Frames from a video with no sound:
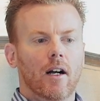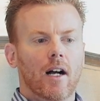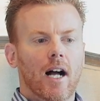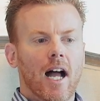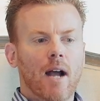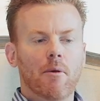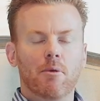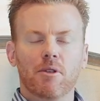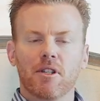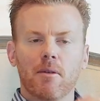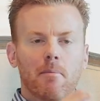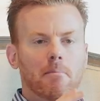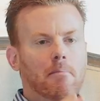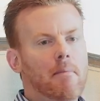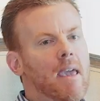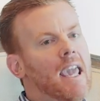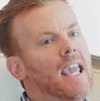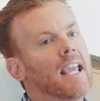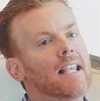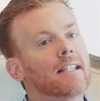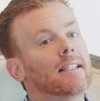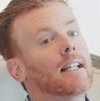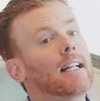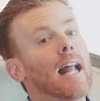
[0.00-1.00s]
I was
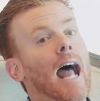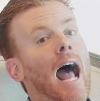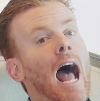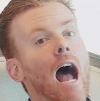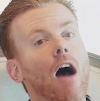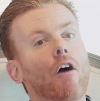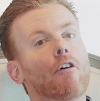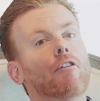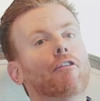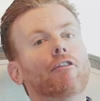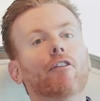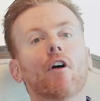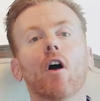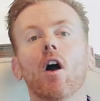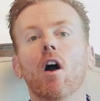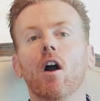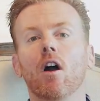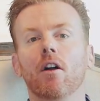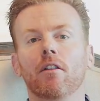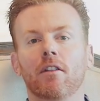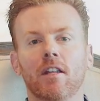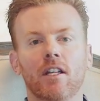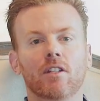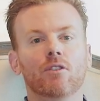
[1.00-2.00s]
amazed at how
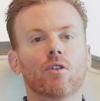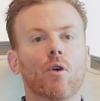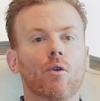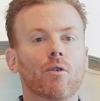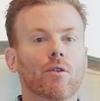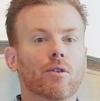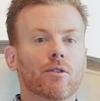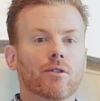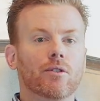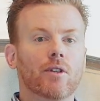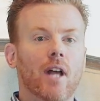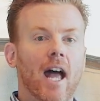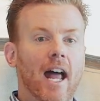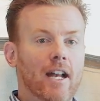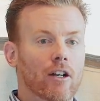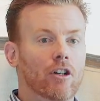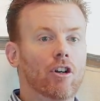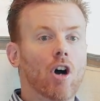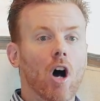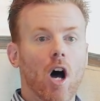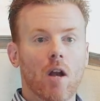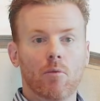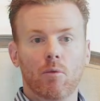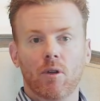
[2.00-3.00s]
far these owners had
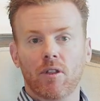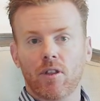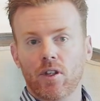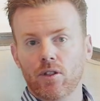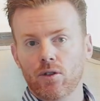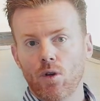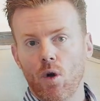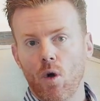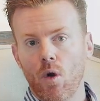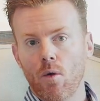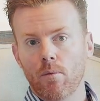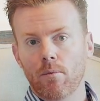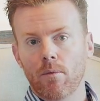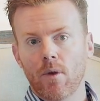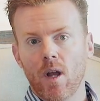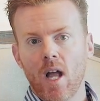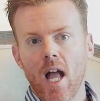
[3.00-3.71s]
gone with this home.